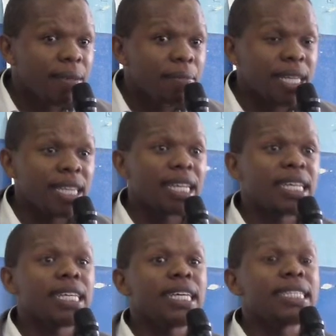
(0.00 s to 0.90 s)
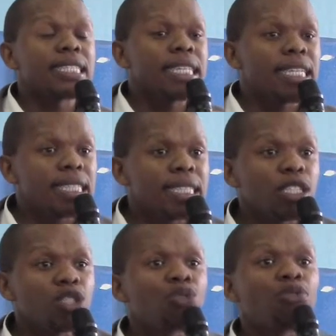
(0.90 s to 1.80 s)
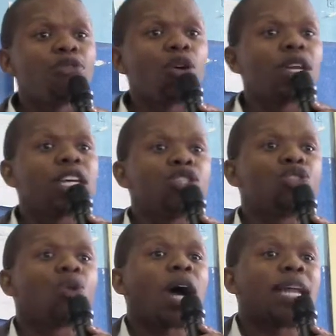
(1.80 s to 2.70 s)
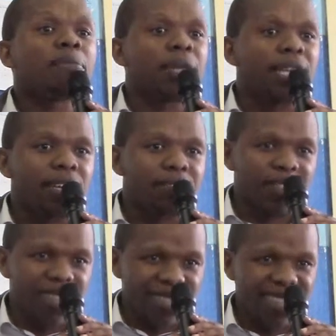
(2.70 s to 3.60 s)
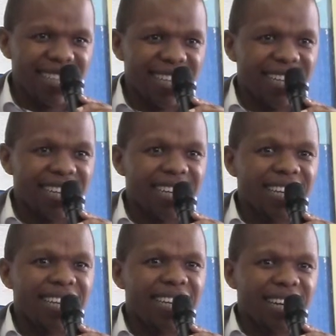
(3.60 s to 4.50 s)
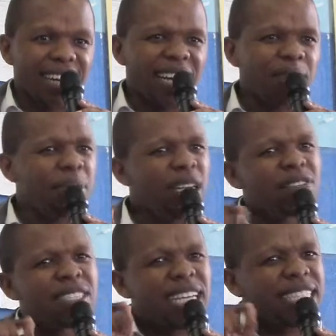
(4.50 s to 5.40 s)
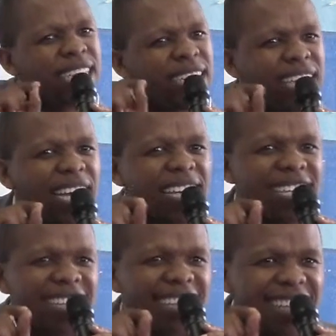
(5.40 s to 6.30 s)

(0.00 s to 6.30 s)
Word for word: Brethren, it's easy to fall into unbelief. Ne? Yeah, unbelief starts gangan. Ne?